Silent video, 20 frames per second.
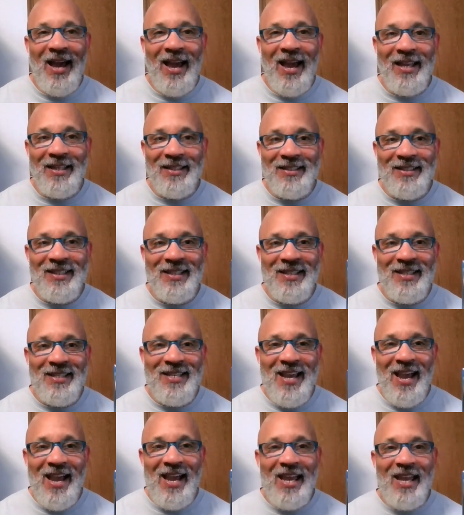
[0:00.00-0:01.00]
And
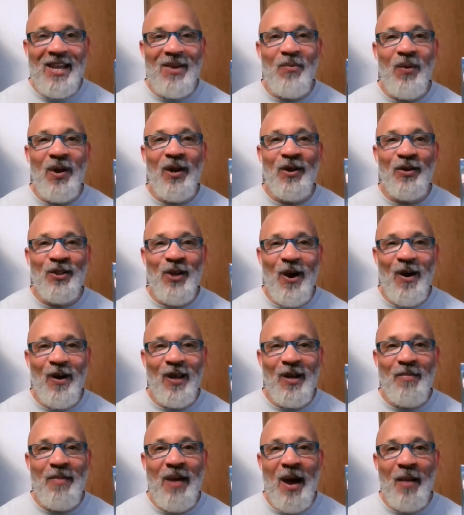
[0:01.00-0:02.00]
today we are
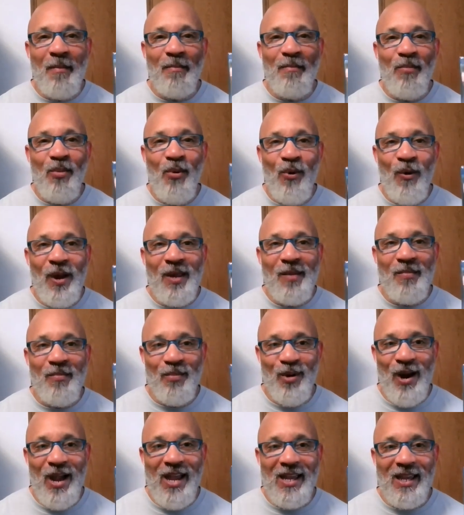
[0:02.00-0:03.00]
talking about Point
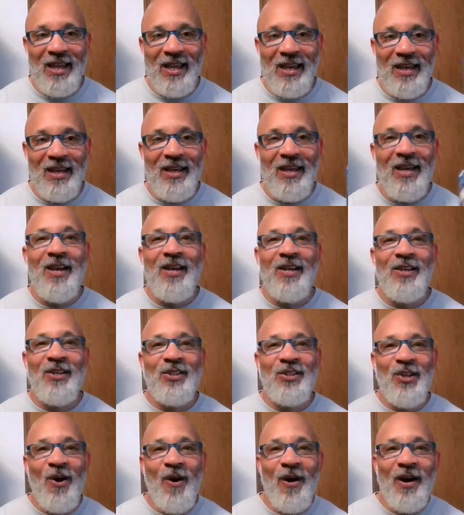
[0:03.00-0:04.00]
Break,
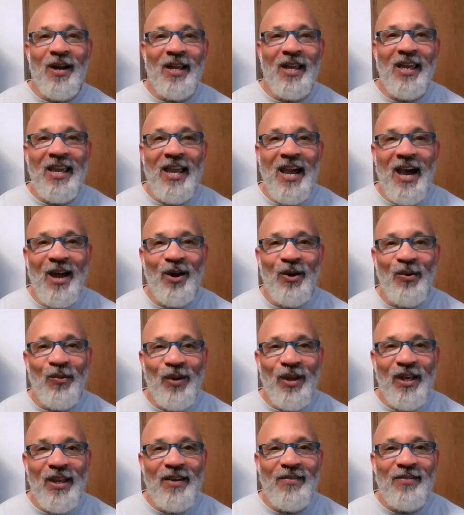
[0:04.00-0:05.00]
starring Keanu
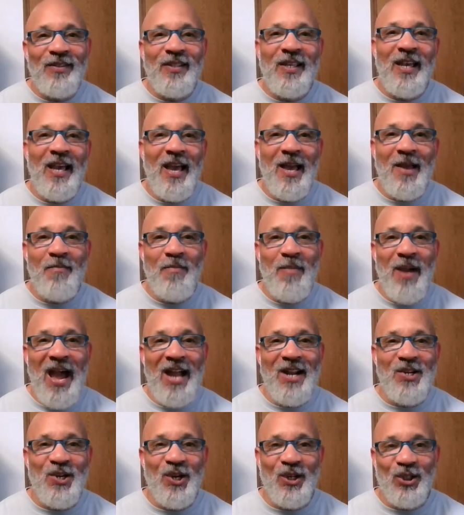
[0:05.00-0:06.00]
Reeves and
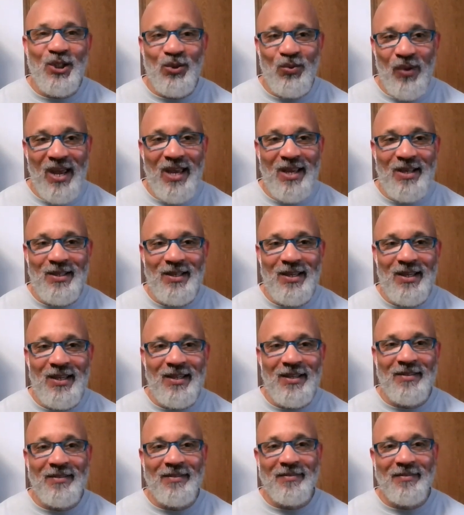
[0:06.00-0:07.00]
Patrick Swayze.